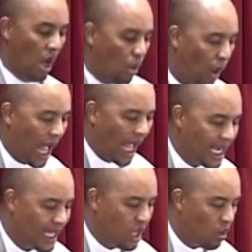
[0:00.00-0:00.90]

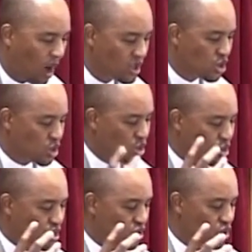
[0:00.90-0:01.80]
While he wants to
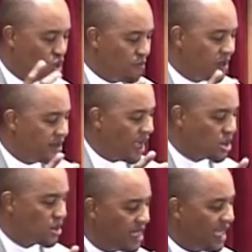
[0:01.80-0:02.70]

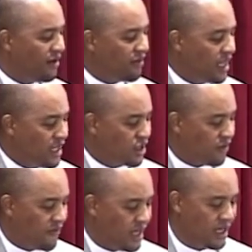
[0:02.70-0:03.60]
supernaturally
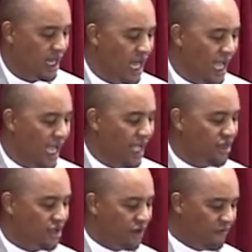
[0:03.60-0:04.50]
intervene in
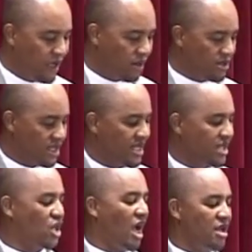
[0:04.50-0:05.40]
the difficulties
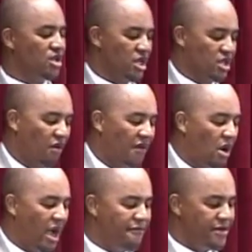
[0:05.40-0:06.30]
and challenges of
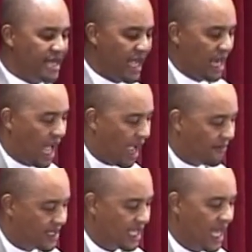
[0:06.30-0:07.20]
our everyday
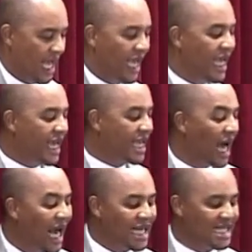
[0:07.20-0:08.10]
lives, he
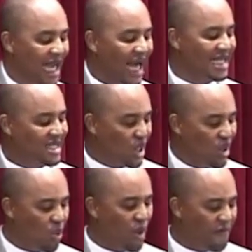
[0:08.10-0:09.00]
can't
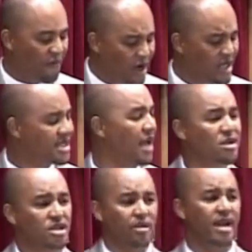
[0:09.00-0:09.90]
until we first
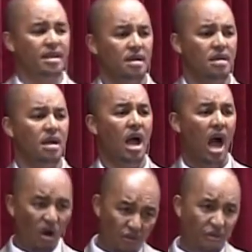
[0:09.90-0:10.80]
demonstrate
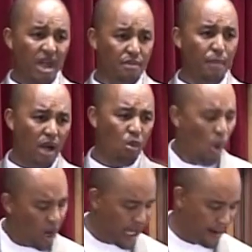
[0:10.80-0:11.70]
our faith by
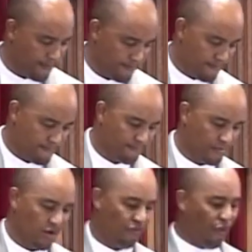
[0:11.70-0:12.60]
walking
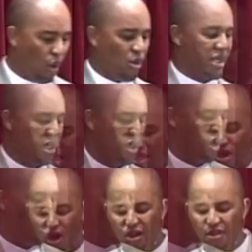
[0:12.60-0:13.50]
forward
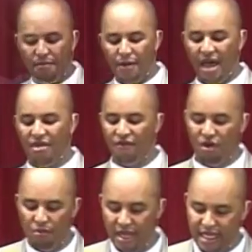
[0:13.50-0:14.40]
on the path of
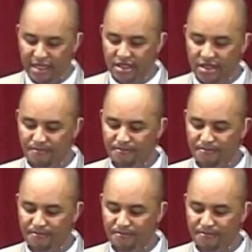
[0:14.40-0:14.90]
obedience.